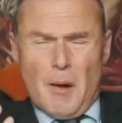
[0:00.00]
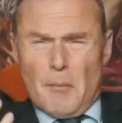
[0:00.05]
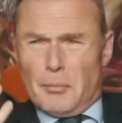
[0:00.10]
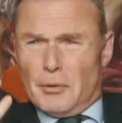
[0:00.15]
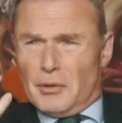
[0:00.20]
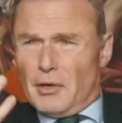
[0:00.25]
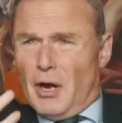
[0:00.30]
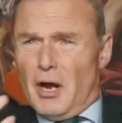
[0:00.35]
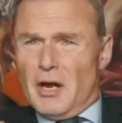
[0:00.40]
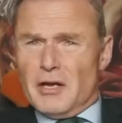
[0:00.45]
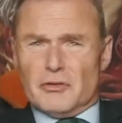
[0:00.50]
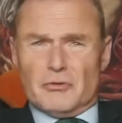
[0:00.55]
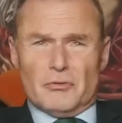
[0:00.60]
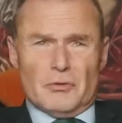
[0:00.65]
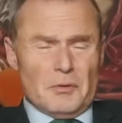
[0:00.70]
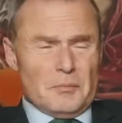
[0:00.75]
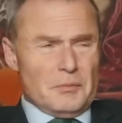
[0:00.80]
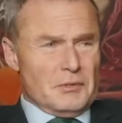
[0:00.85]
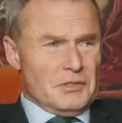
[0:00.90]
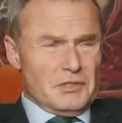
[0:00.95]
But I grew
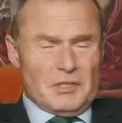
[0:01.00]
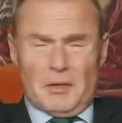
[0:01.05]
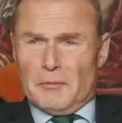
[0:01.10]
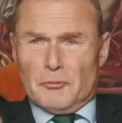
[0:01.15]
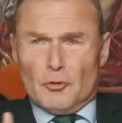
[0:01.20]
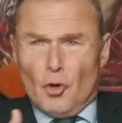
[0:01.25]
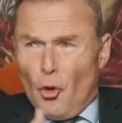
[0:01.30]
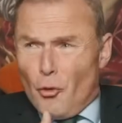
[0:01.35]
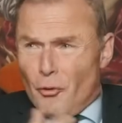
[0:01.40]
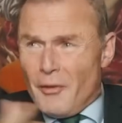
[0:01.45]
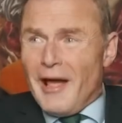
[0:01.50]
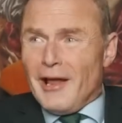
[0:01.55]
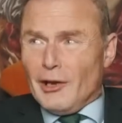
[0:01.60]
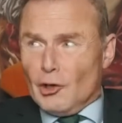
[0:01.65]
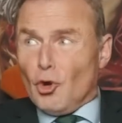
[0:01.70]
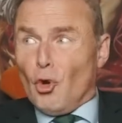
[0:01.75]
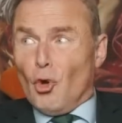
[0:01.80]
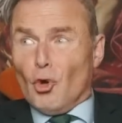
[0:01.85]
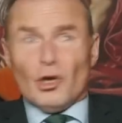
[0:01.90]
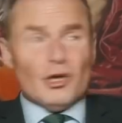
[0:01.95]
up at a time, not that
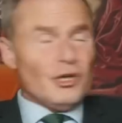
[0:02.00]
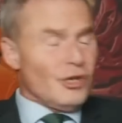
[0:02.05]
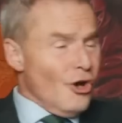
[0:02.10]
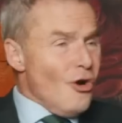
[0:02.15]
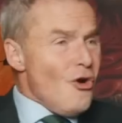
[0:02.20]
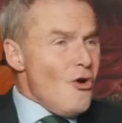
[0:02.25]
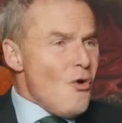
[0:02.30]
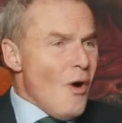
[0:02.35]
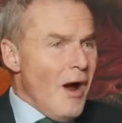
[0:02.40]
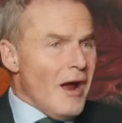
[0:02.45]
long ago